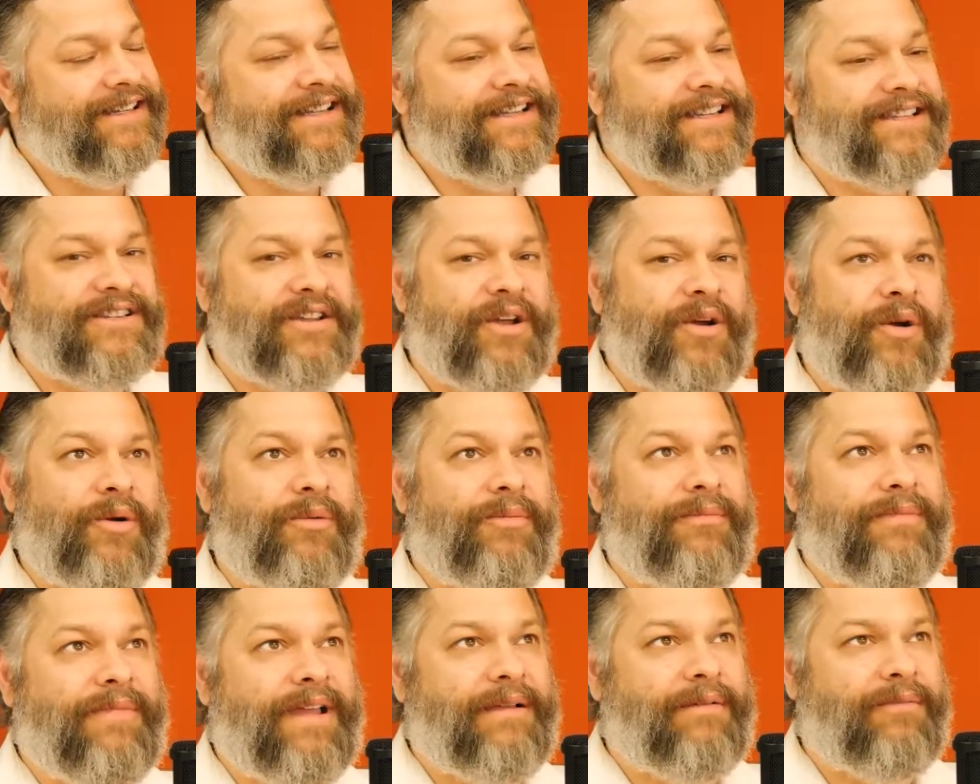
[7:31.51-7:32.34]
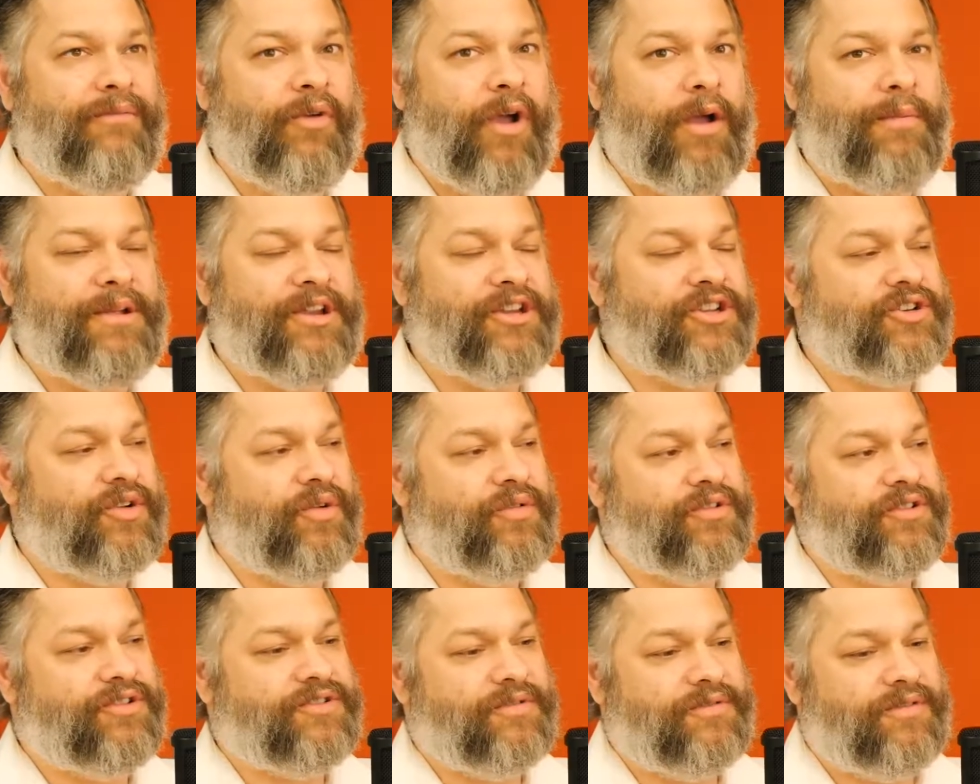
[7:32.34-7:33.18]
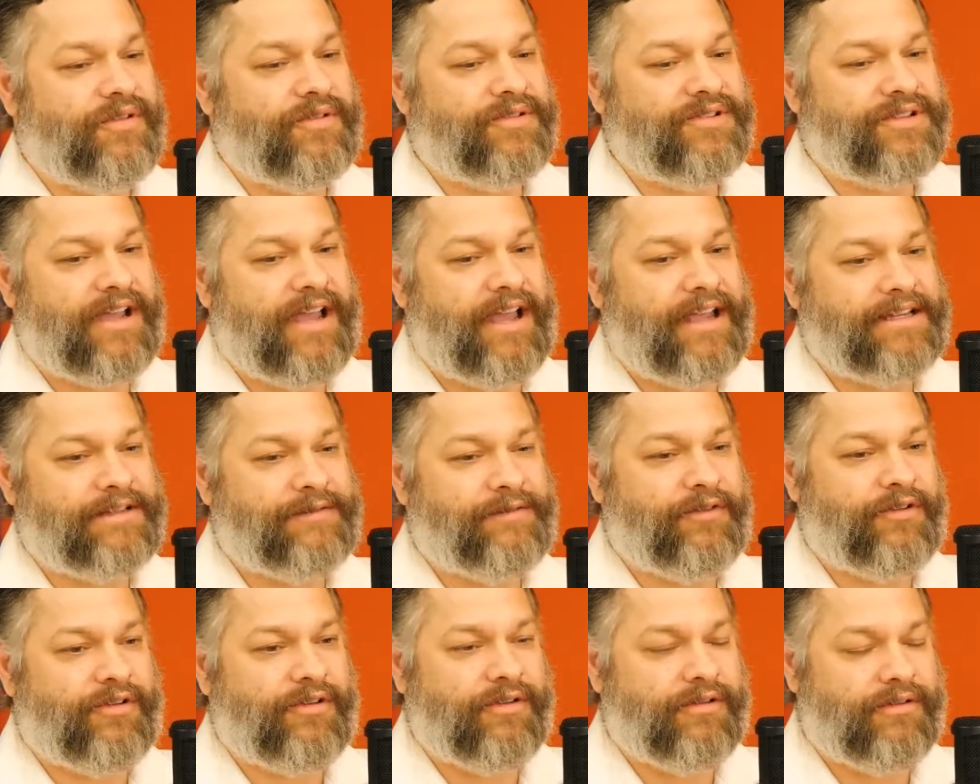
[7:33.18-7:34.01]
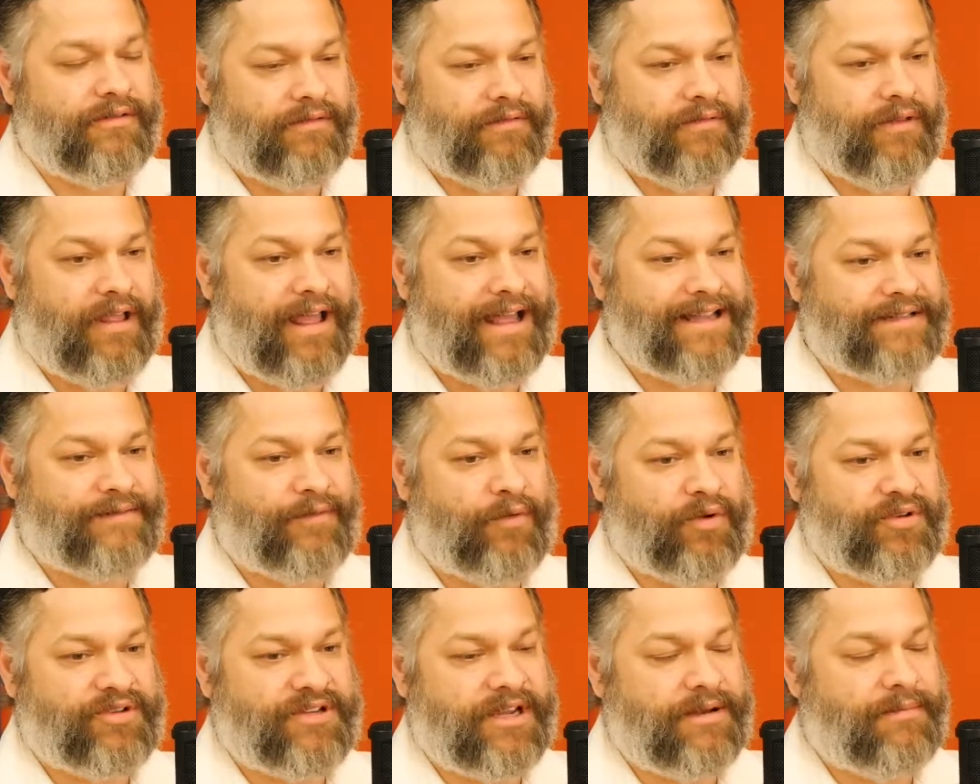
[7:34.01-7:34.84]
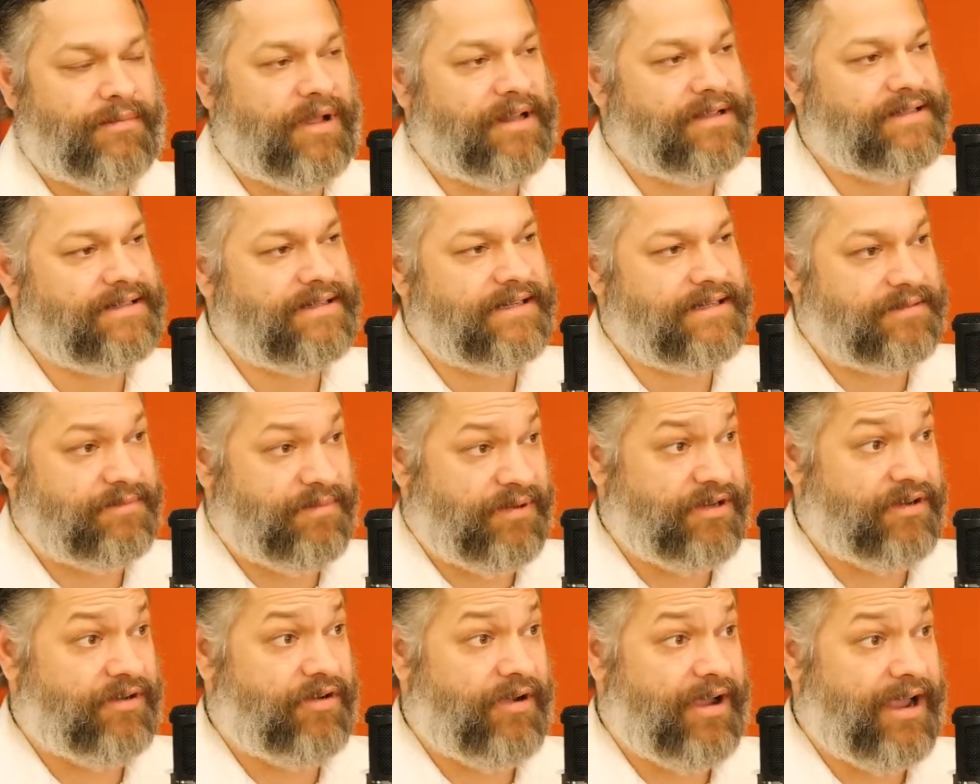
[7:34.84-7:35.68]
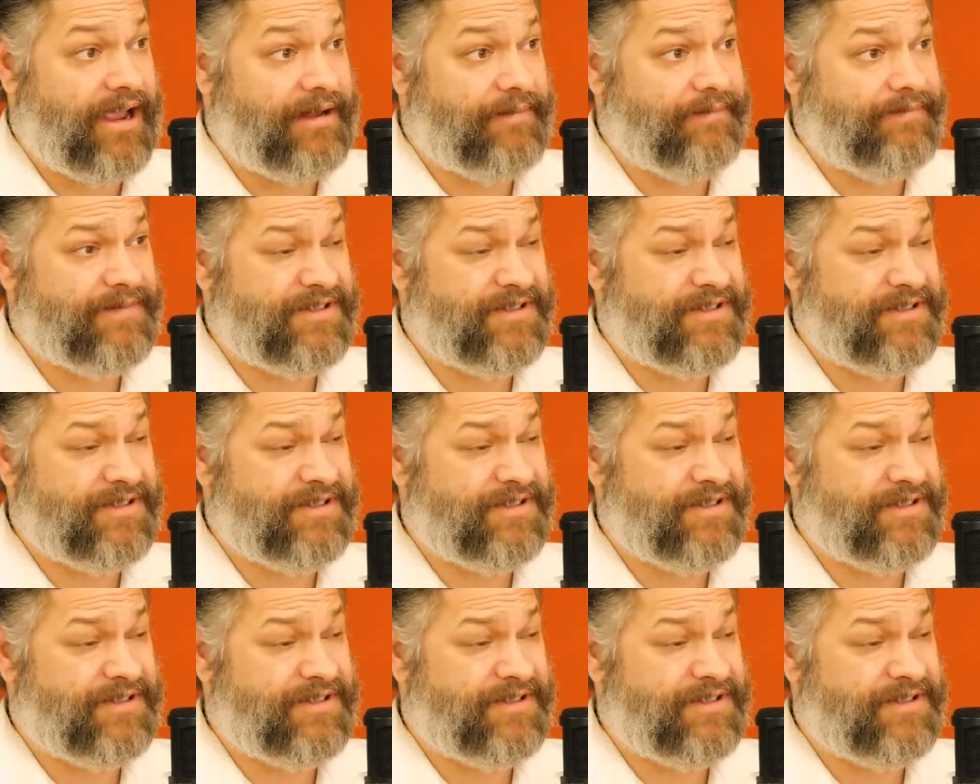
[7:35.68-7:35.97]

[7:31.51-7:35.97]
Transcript: So rubbing shoulders with those guys for the last 14 months has been great.